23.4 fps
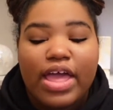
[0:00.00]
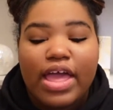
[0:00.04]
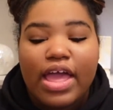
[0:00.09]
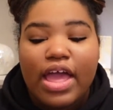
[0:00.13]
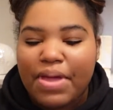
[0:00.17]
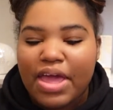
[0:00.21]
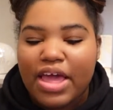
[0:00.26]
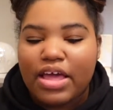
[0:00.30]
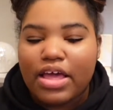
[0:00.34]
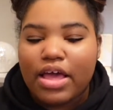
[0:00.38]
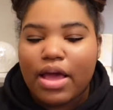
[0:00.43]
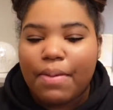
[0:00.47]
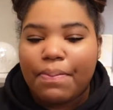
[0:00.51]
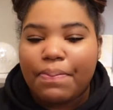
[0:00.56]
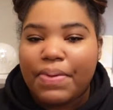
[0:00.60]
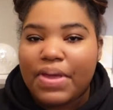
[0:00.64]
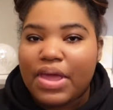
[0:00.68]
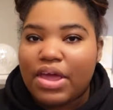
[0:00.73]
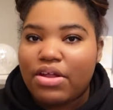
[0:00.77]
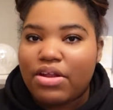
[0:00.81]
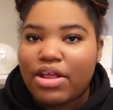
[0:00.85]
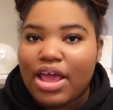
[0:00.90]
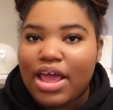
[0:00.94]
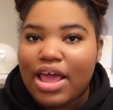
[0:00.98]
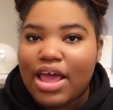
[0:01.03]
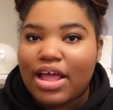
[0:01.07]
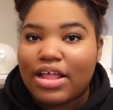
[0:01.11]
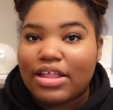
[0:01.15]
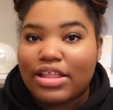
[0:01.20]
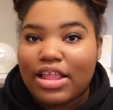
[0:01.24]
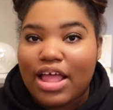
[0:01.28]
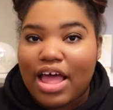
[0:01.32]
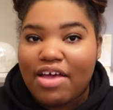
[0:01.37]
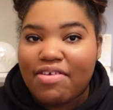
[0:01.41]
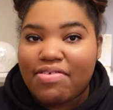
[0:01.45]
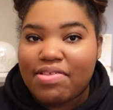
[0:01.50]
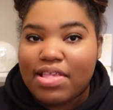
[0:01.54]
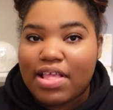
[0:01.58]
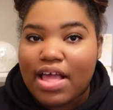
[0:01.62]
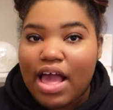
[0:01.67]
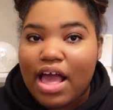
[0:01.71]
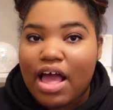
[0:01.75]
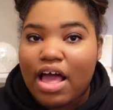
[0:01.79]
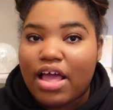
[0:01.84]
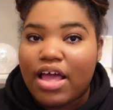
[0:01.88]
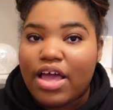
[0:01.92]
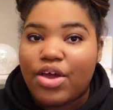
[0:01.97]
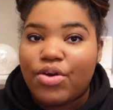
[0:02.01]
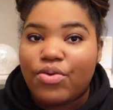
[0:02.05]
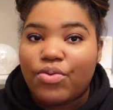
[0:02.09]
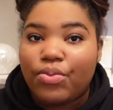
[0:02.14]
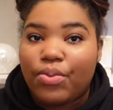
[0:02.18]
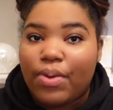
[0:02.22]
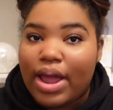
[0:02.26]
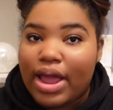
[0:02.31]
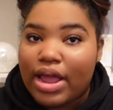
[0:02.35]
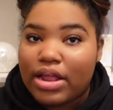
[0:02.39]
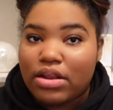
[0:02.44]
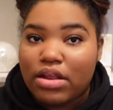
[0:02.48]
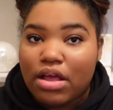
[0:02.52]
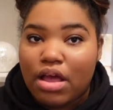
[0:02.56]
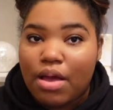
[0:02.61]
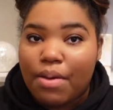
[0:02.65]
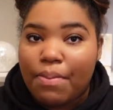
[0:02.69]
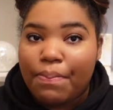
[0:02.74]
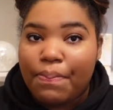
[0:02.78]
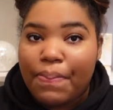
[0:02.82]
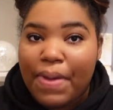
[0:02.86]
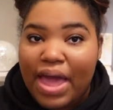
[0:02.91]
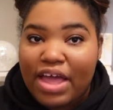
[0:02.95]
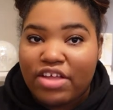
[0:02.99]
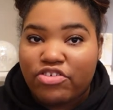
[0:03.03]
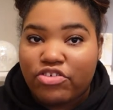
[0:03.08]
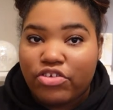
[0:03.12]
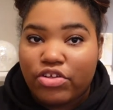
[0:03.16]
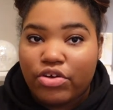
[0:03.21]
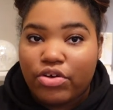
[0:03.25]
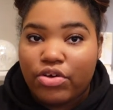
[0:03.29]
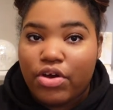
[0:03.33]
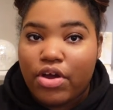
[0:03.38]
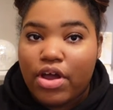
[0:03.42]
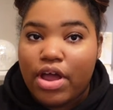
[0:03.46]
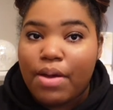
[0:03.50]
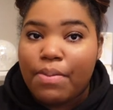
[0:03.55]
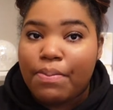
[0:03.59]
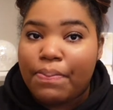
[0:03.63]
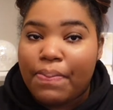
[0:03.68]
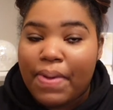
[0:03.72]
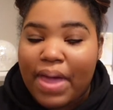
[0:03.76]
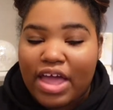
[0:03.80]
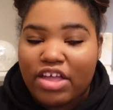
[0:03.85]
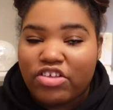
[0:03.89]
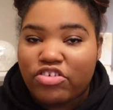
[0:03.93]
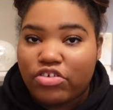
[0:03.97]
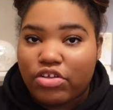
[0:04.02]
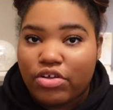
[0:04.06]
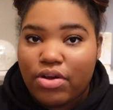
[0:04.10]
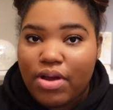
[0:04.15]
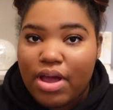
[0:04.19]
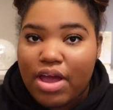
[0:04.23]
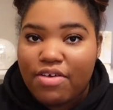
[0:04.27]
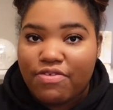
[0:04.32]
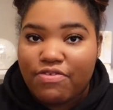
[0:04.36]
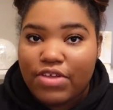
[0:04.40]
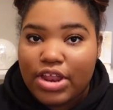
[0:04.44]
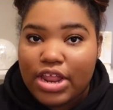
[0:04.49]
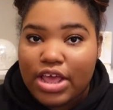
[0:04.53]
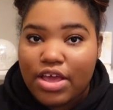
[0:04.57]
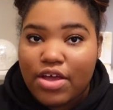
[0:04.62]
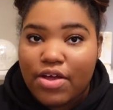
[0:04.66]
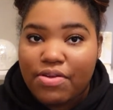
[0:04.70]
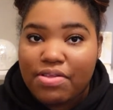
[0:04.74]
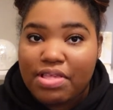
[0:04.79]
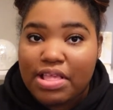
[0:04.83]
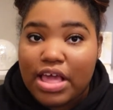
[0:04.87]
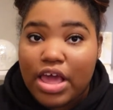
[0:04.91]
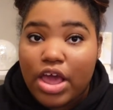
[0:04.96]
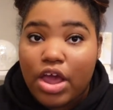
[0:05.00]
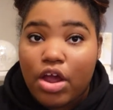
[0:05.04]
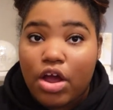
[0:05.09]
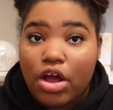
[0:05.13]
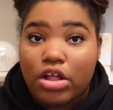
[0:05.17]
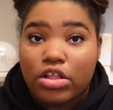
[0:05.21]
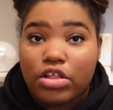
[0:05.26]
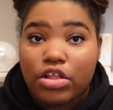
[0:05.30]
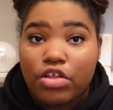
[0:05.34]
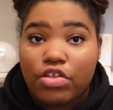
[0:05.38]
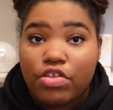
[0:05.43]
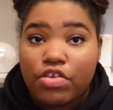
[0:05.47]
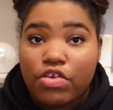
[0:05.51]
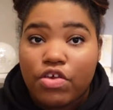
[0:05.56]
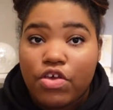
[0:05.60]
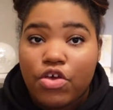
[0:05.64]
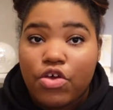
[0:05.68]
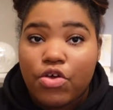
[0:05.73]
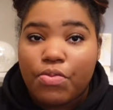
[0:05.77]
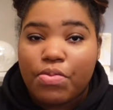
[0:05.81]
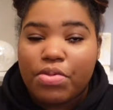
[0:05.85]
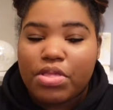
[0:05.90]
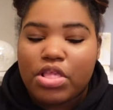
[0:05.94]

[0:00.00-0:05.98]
I make beauty, lifestyle, and random bachelor and bachelorette videos here on the tube.